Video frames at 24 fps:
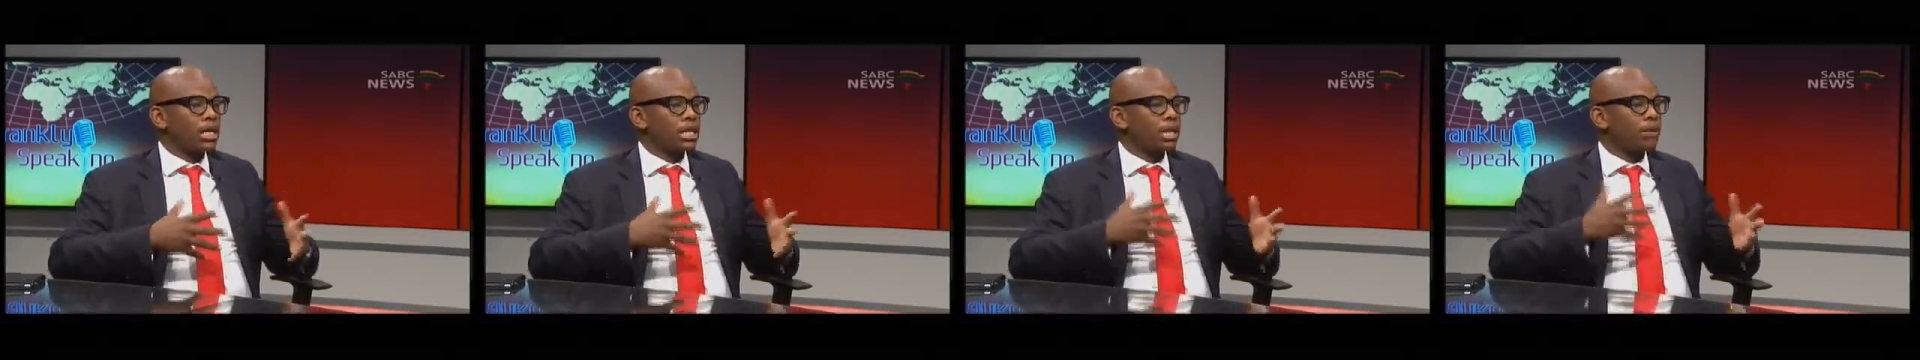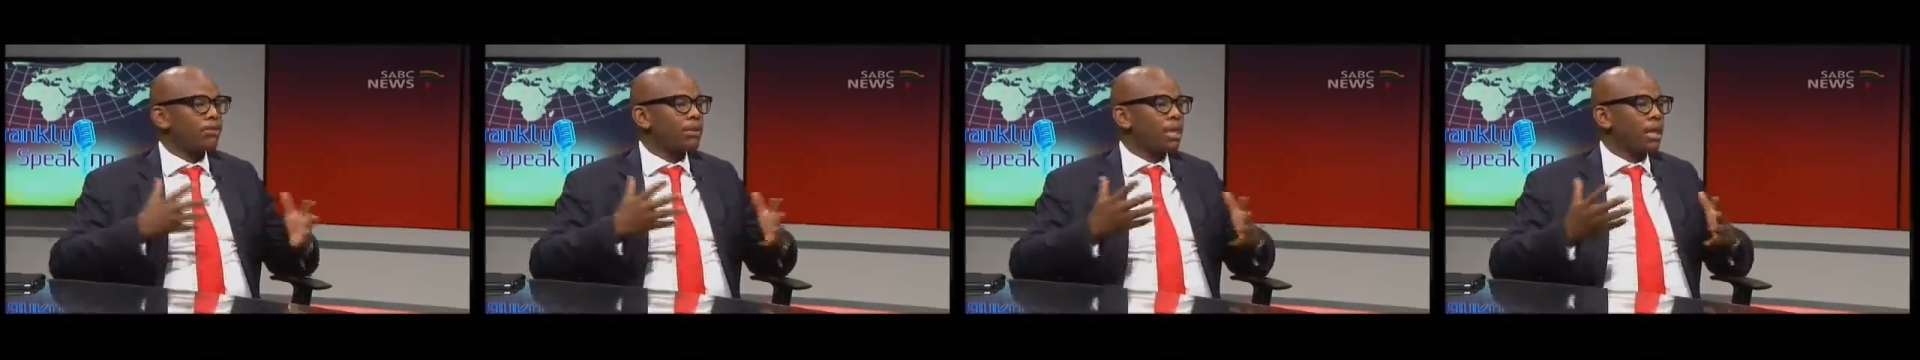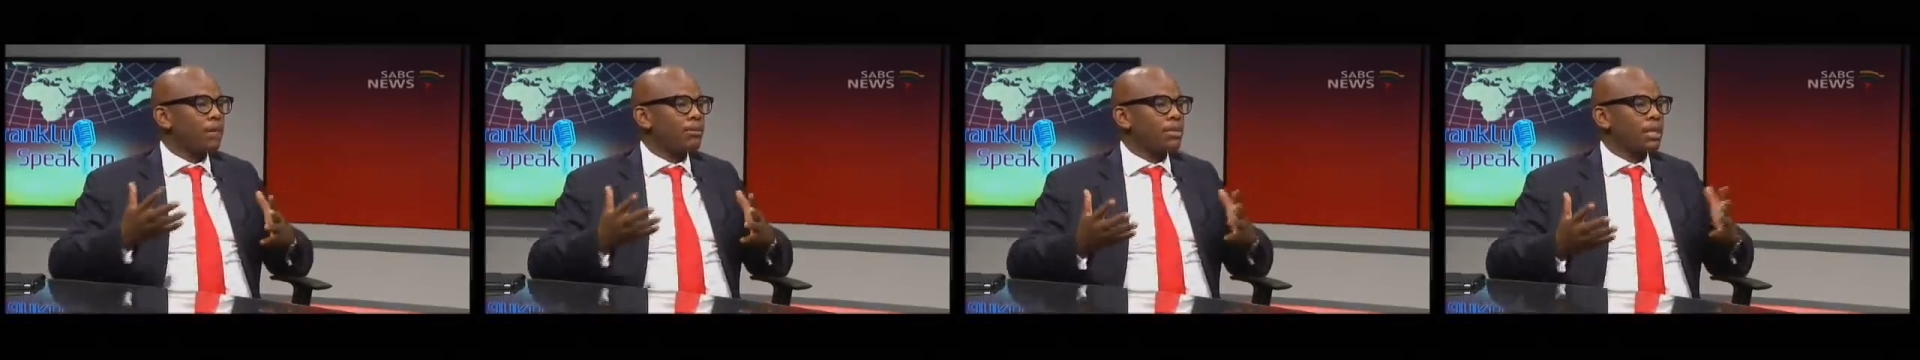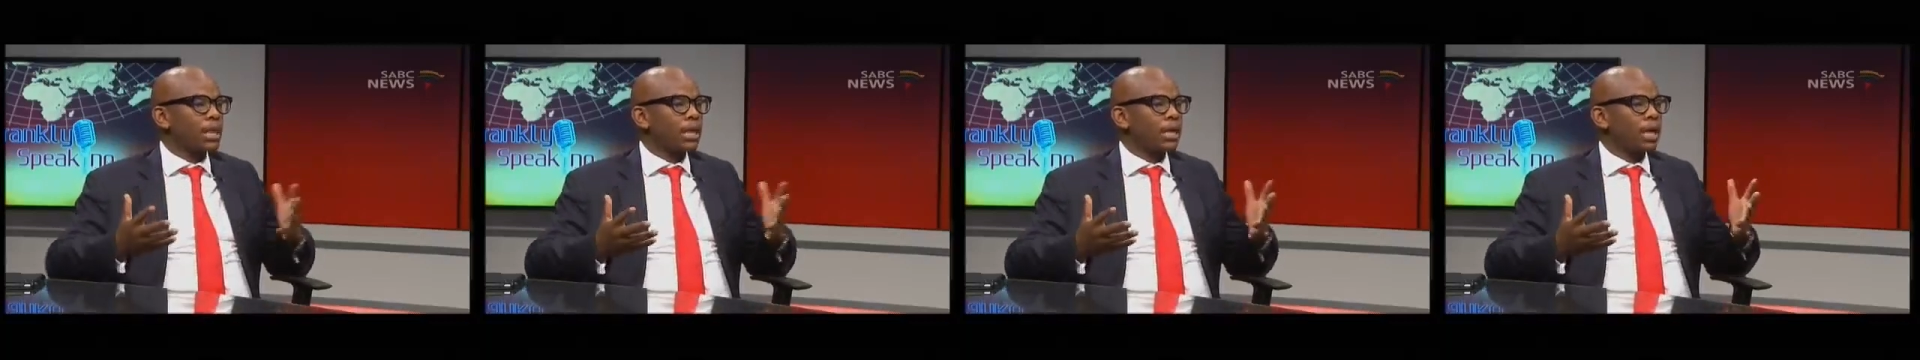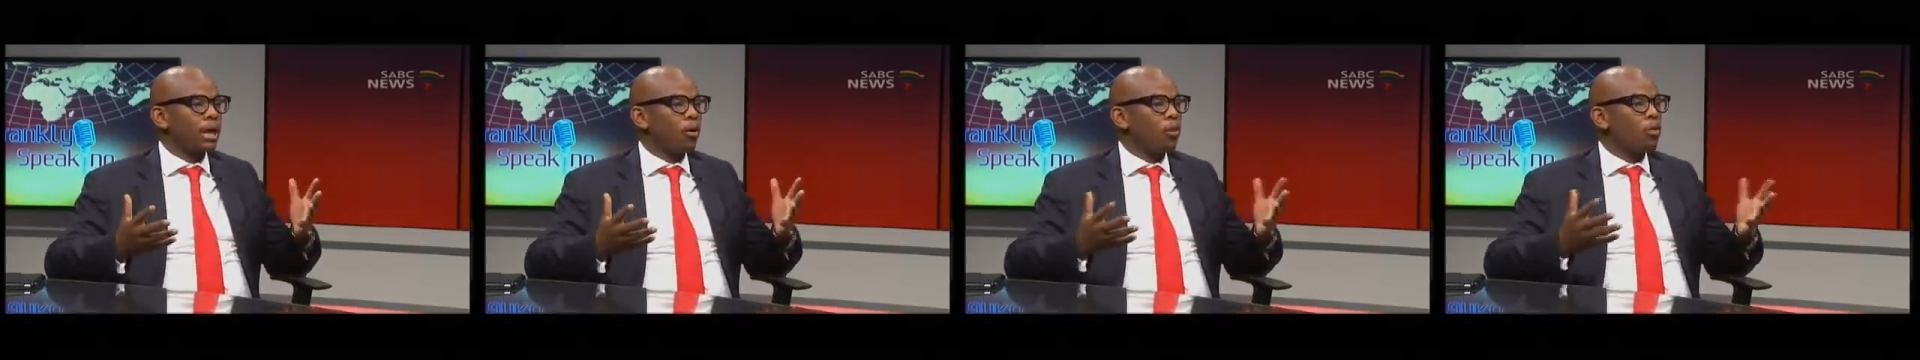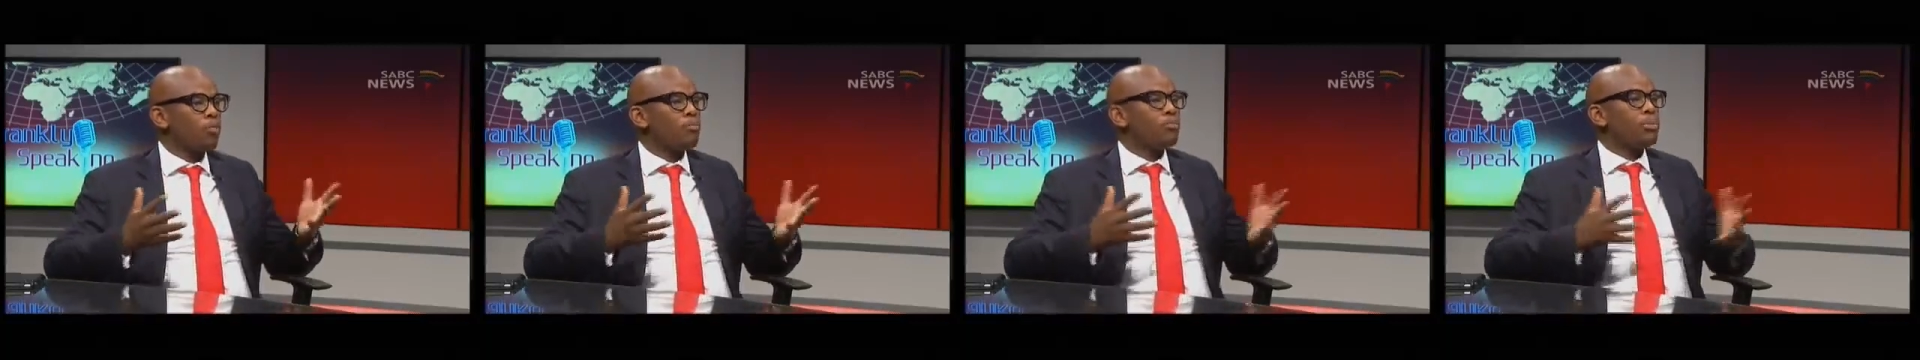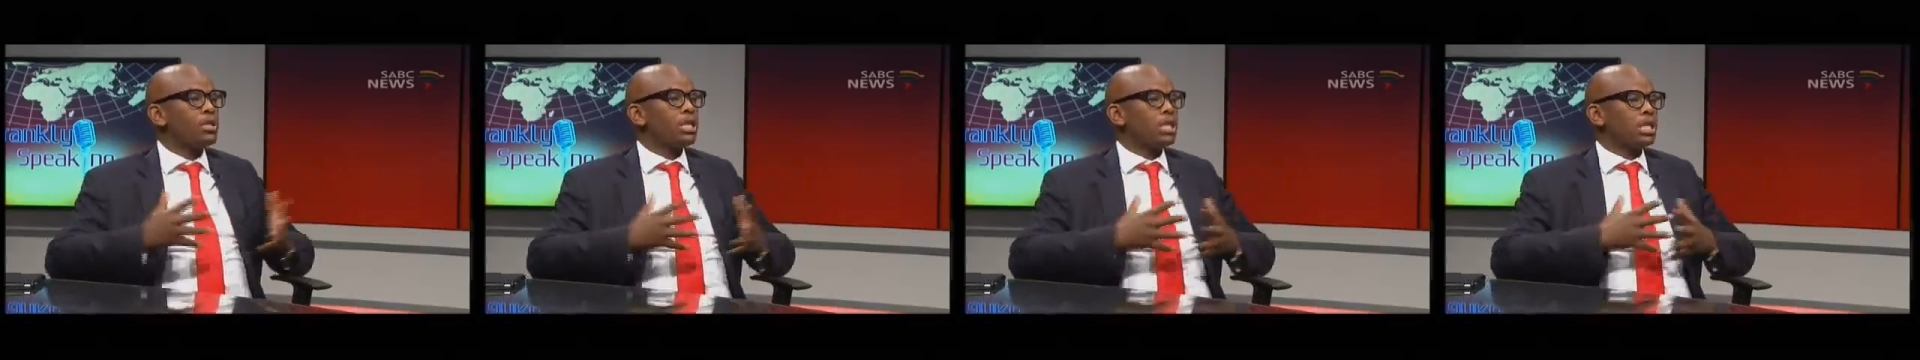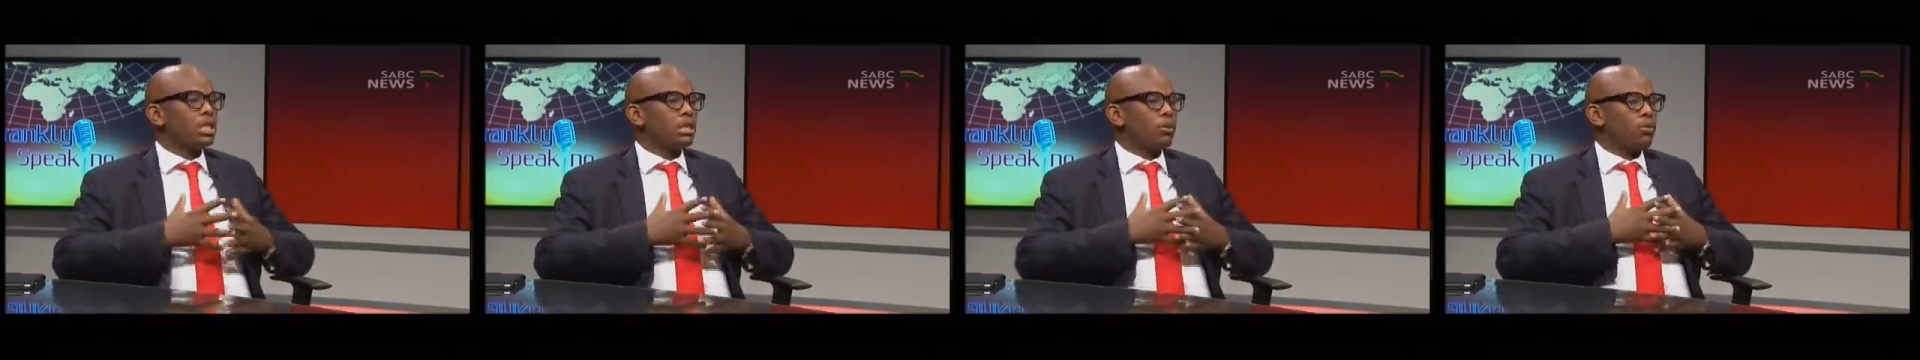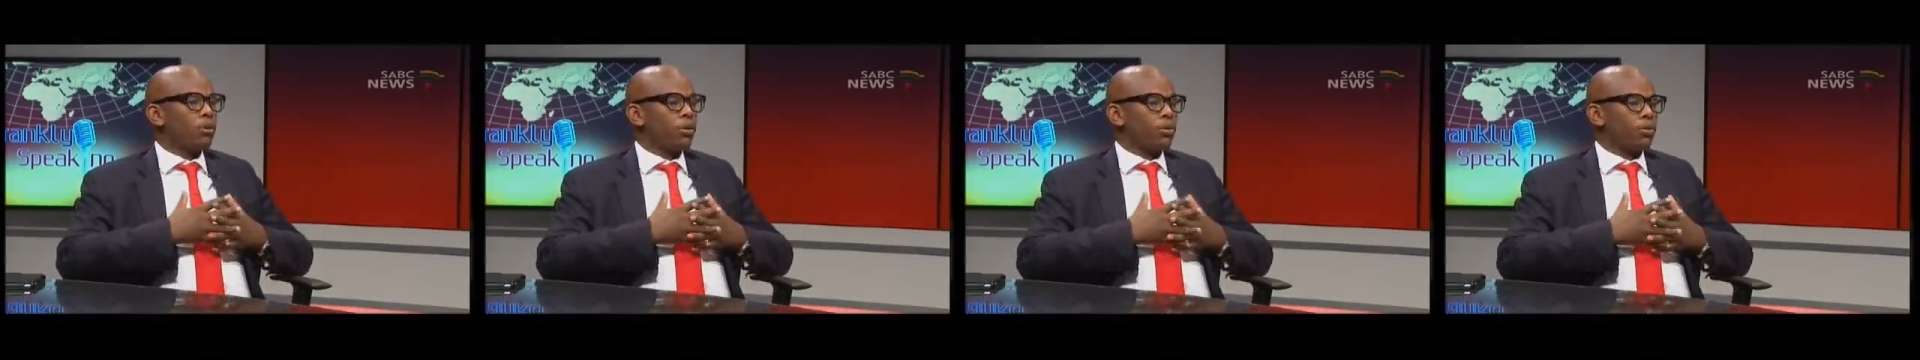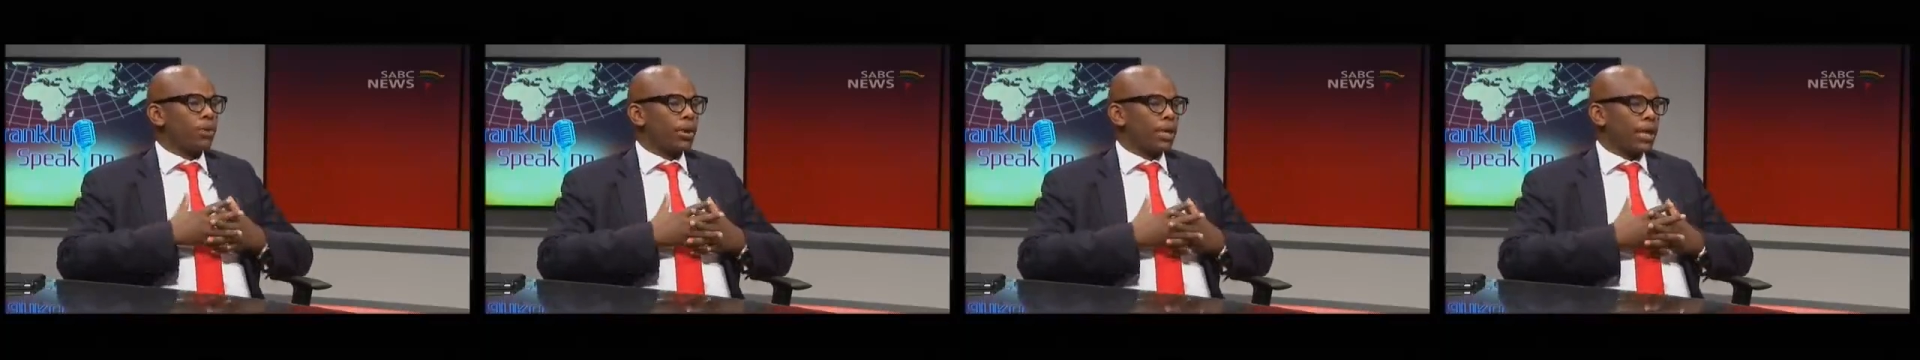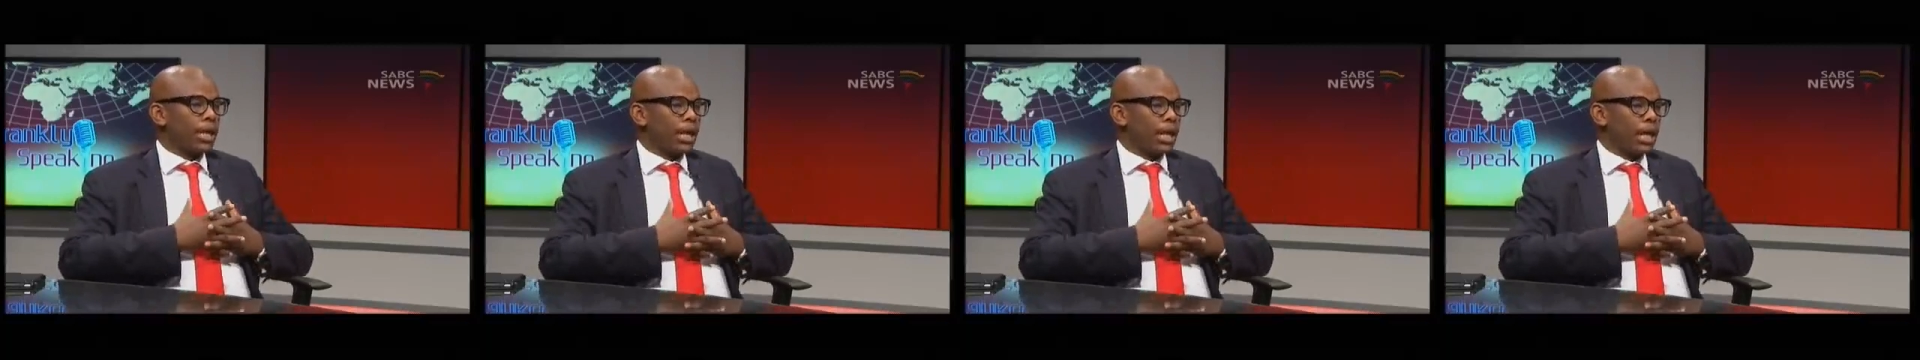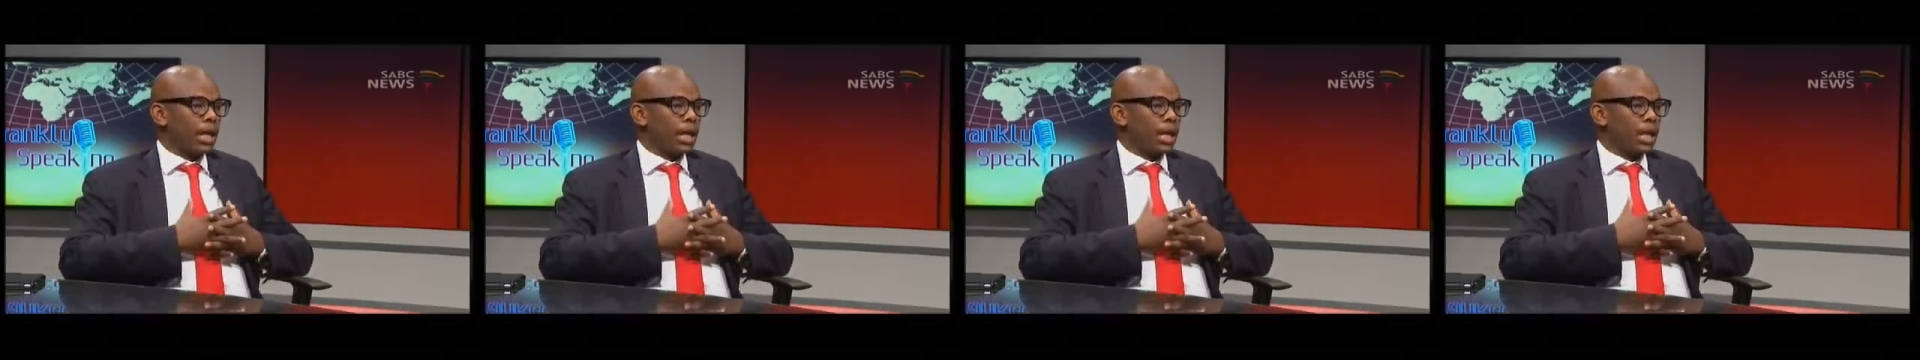sometimes that are competing with one
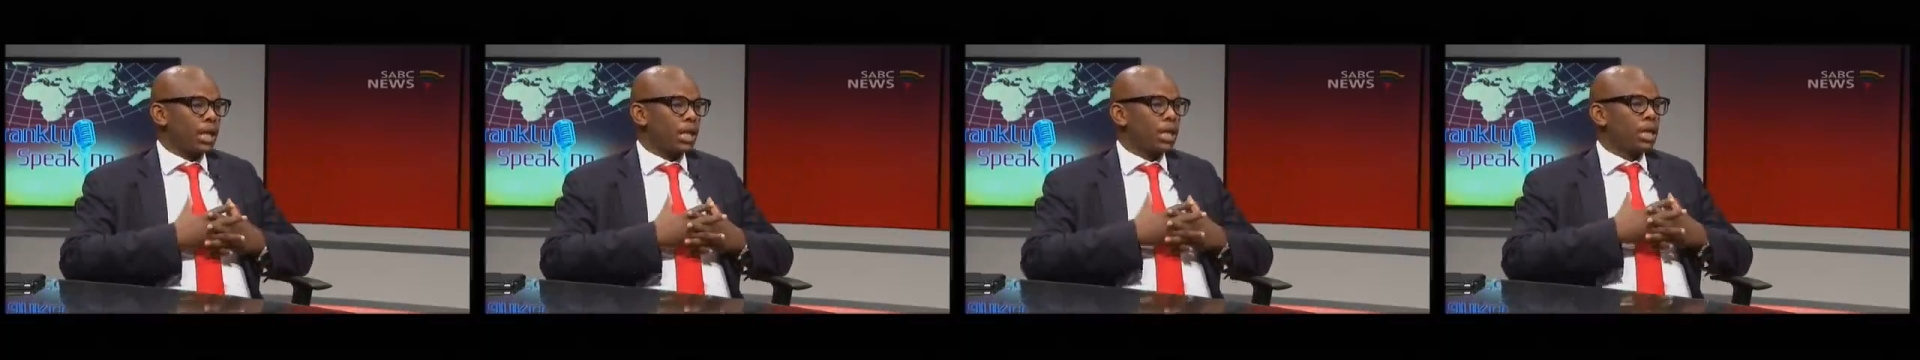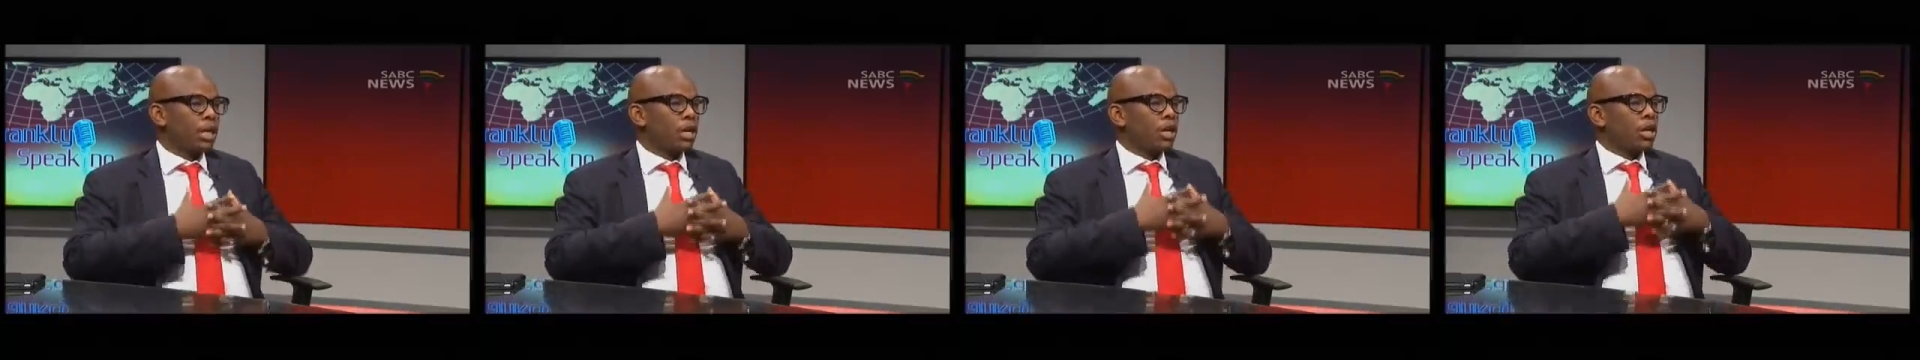another.